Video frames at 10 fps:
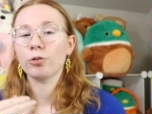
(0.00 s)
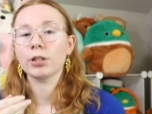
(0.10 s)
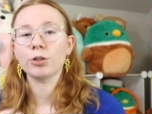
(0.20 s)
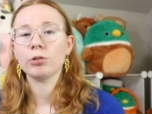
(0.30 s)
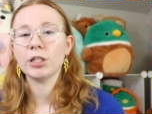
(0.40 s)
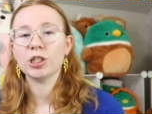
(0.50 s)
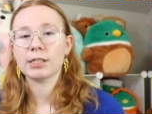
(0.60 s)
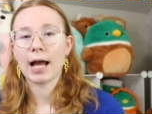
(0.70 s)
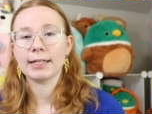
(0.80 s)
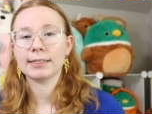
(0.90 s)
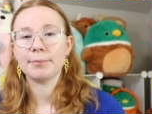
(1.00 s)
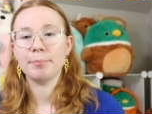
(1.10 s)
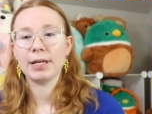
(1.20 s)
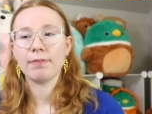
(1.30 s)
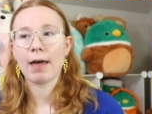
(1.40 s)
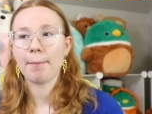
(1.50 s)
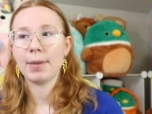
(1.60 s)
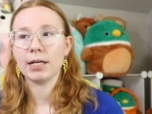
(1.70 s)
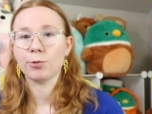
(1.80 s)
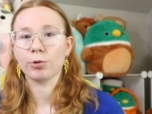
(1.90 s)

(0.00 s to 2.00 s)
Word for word: literally just hasn't been that many